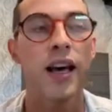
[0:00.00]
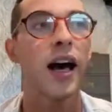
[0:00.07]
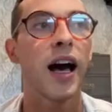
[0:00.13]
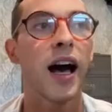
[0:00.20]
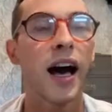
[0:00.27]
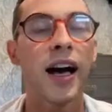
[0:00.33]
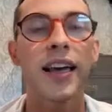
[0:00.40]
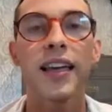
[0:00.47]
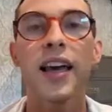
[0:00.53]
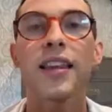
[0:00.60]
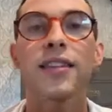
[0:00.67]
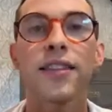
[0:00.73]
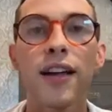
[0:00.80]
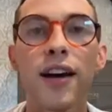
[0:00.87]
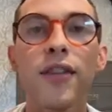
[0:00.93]
I
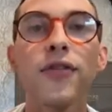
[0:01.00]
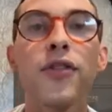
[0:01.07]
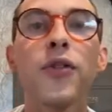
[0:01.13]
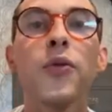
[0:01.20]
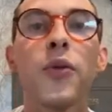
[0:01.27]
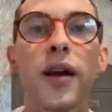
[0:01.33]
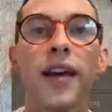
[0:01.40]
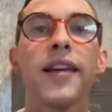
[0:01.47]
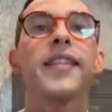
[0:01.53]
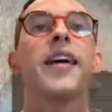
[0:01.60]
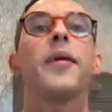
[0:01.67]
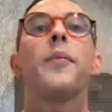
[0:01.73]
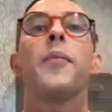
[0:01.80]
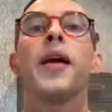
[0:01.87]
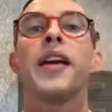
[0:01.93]
love the way
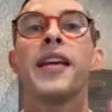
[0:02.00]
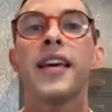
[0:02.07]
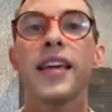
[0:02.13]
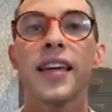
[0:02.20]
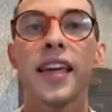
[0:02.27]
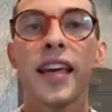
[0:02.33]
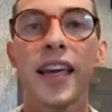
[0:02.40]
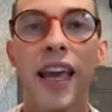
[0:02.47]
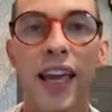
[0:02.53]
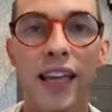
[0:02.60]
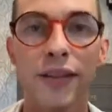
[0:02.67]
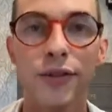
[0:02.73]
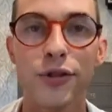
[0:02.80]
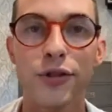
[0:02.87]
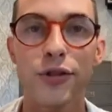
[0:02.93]
that May
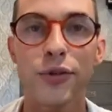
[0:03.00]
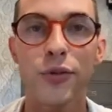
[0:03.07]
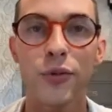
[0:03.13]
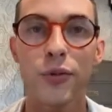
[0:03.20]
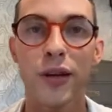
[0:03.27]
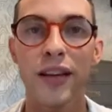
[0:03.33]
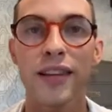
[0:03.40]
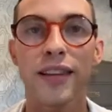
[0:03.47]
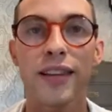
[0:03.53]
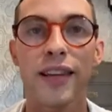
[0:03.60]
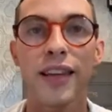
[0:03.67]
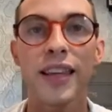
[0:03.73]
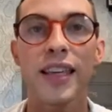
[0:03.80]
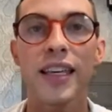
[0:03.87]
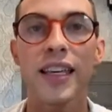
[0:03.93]
engaged with
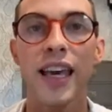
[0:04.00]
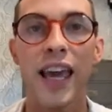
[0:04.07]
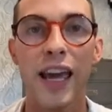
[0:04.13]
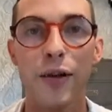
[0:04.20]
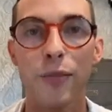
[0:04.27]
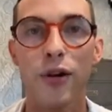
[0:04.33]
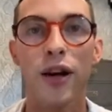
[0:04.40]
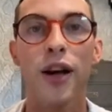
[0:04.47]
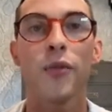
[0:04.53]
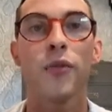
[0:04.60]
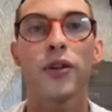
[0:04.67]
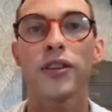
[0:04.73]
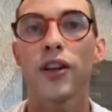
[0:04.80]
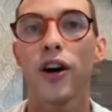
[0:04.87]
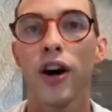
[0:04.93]
the camera and
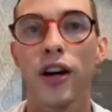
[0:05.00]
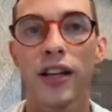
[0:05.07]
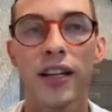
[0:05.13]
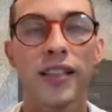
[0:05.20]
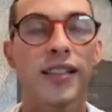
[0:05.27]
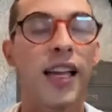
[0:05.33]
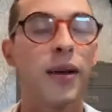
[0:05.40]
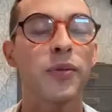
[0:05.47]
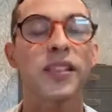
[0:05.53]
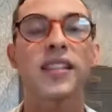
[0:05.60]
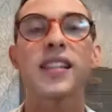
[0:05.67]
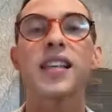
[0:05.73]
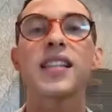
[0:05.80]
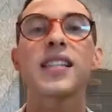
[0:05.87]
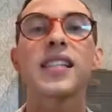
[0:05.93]
with the audience. I
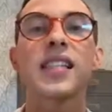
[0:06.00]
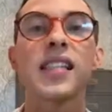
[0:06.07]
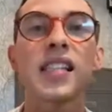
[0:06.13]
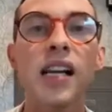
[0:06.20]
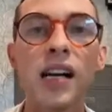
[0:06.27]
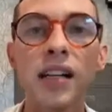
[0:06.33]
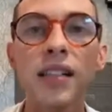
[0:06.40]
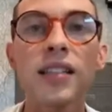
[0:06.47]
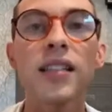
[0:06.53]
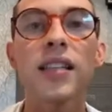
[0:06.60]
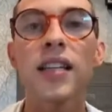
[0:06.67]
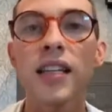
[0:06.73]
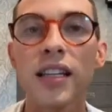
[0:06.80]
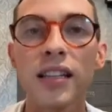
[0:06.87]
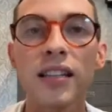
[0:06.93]
was sucked
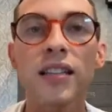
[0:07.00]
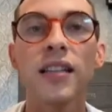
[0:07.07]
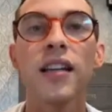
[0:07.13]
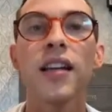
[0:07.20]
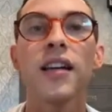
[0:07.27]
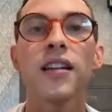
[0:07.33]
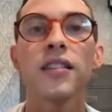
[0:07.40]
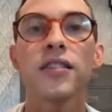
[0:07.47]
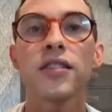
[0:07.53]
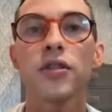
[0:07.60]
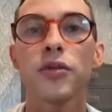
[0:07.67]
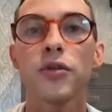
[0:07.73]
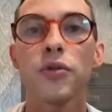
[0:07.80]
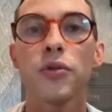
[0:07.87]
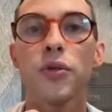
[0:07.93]
in
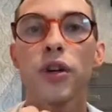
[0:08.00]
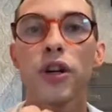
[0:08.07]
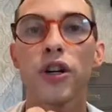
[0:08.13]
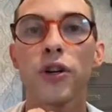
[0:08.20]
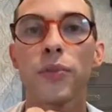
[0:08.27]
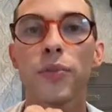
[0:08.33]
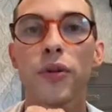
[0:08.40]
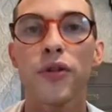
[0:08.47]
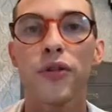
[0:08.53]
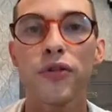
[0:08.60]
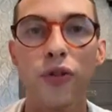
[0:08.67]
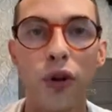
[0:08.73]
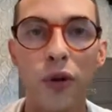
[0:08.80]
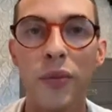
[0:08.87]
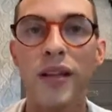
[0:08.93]
to her
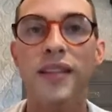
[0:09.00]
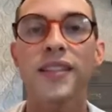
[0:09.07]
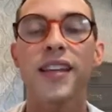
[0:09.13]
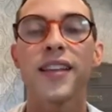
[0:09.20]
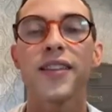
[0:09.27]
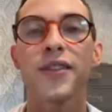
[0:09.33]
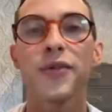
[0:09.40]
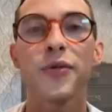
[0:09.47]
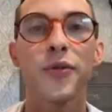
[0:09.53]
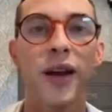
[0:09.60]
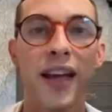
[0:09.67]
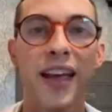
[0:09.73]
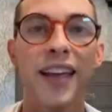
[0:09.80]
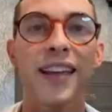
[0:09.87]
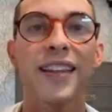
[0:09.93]
performance and the
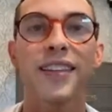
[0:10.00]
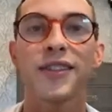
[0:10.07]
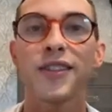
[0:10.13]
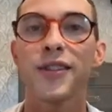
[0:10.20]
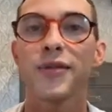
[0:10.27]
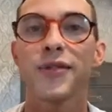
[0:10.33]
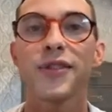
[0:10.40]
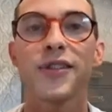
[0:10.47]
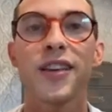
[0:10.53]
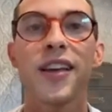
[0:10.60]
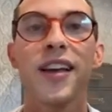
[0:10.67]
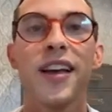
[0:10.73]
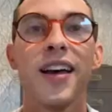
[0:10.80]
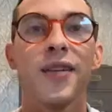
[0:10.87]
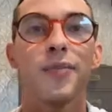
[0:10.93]
way that she was
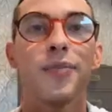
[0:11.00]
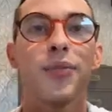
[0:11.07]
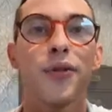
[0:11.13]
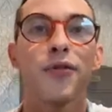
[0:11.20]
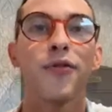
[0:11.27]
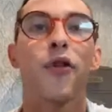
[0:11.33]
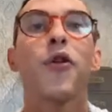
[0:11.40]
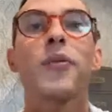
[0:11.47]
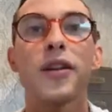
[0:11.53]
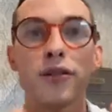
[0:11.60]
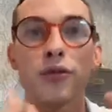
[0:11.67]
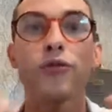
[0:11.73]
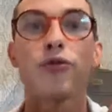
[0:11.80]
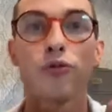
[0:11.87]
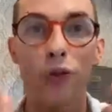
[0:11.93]

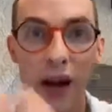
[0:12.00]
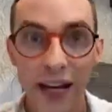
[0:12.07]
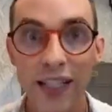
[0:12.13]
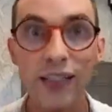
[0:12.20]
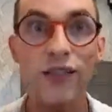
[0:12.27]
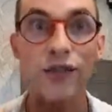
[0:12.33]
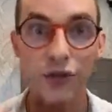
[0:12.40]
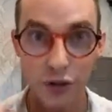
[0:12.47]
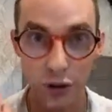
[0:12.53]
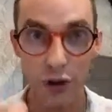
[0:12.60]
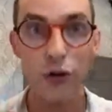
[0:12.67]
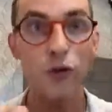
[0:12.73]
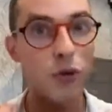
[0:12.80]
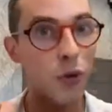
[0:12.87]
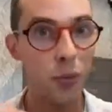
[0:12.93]
performing right
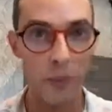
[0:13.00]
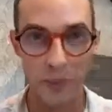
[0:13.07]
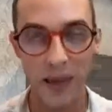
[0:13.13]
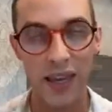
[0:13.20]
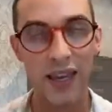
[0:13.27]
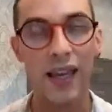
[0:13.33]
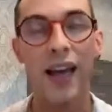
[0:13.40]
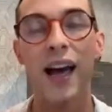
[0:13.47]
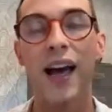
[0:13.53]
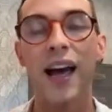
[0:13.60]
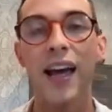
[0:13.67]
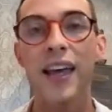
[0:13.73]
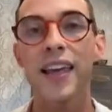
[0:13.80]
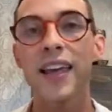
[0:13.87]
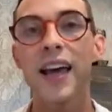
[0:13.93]
to me.
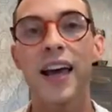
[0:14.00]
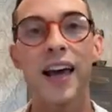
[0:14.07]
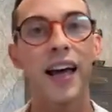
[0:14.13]
I